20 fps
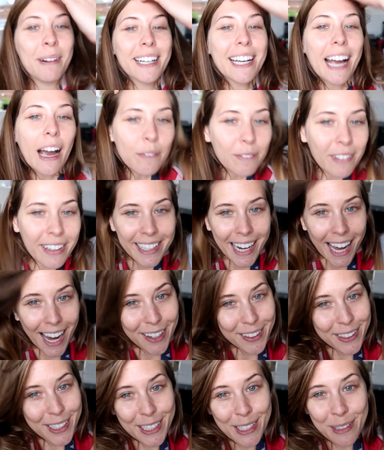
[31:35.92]
my camera
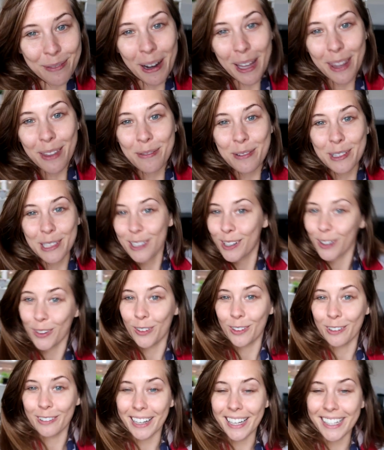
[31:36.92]
now, because the weather was
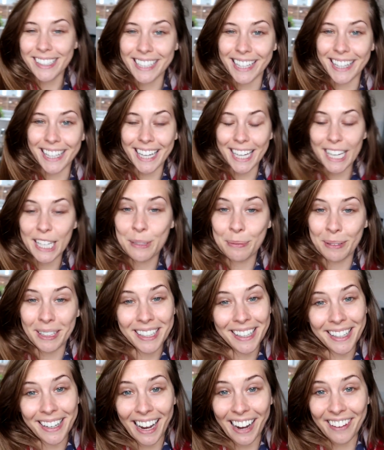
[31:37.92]
glorious and the kids were
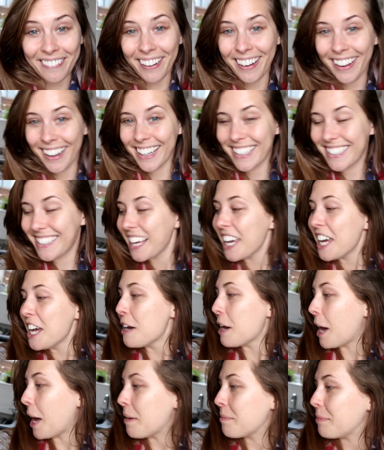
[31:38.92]
hilarious.
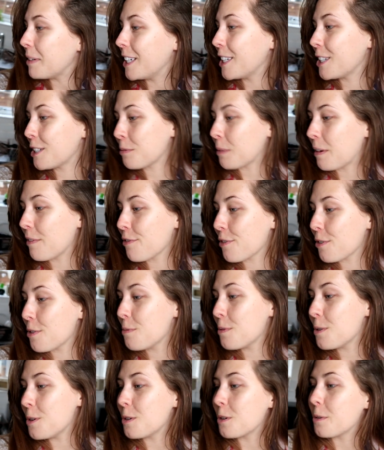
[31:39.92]
But I just went for
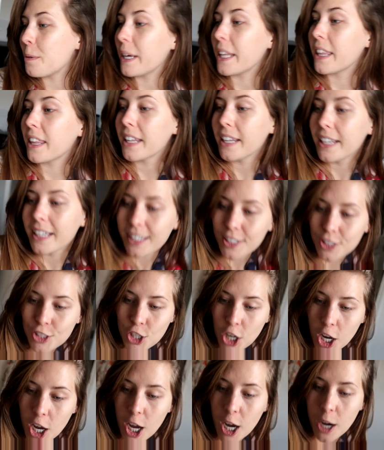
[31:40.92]
a walk with
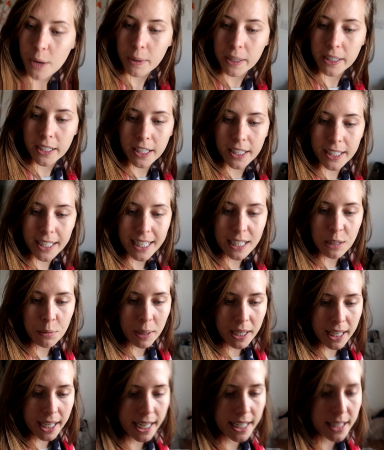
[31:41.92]
Jo and her kitty
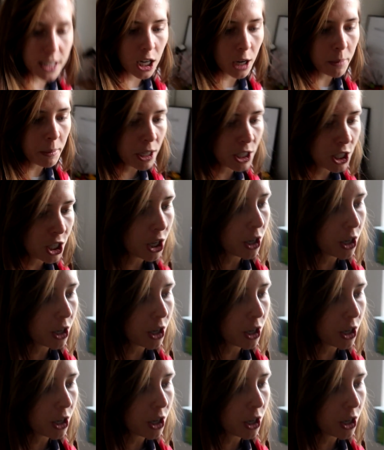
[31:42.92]
winkies. Come on,